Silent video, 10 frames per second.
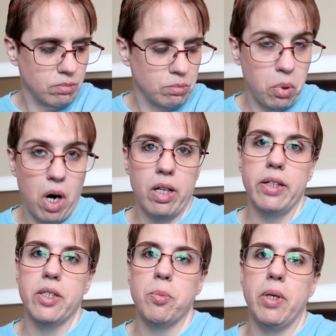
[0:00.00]

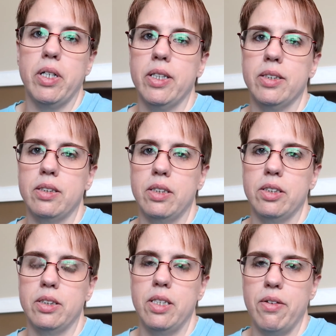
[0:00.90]
Broccoli, asparagus,
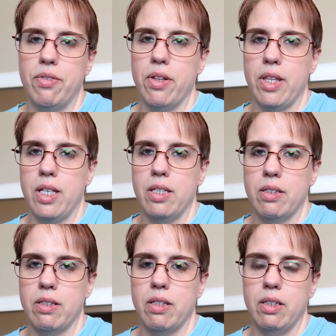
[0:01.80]
just different
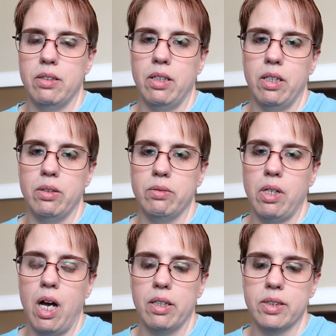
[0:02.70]
things that, you know,
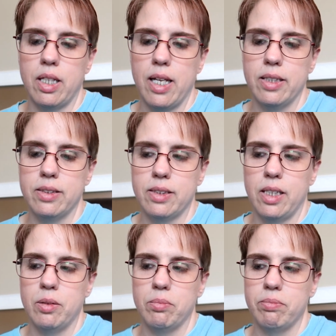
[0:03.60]
oxalates
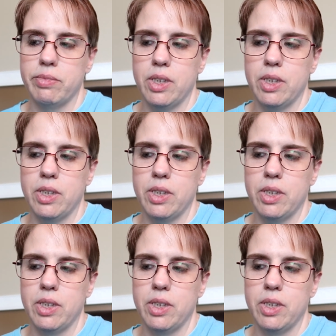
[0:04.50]
and